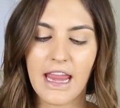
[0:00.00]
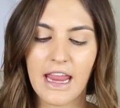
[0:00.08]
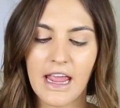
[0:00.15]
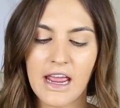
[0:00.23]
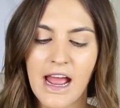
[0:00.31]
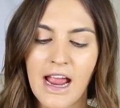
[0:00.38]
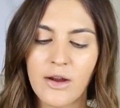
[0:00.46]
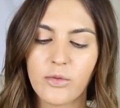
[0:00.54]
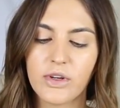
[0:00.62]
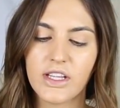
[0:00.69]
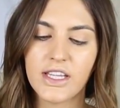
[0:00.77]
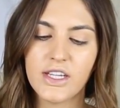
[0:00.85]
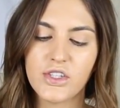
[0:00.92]
and I
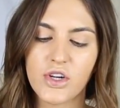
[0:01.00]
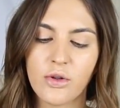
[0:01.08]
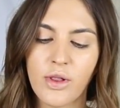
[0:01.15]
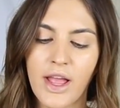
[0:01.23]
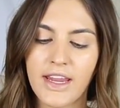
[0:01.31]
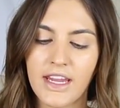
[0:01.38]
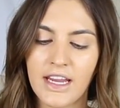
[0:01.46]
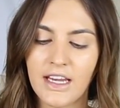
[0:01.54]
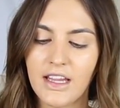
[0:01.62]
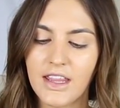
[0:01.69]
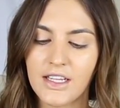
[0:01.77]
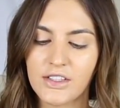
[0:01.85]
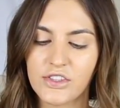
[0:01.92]
really don't like
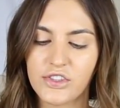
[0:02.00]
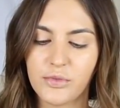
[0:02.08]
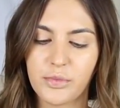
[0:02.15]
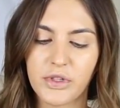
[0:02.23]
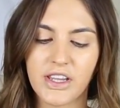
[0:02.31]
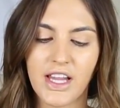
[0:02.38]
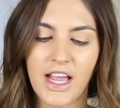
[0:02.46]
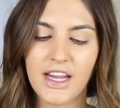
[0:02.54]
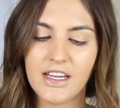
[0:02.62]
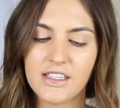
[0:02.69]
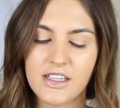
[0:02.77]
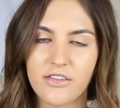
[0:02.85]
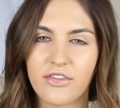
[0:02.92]
anything super
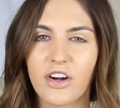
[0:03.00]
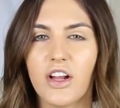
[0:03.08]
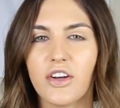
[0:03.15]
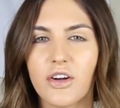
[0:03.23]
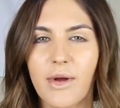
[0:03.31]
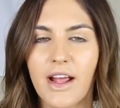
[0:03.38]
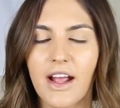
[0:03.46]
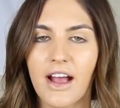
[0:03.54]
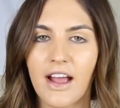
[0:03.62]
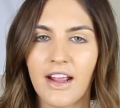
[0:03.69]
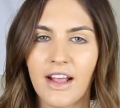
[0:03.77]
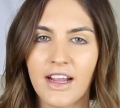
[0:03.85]
light for under my eye.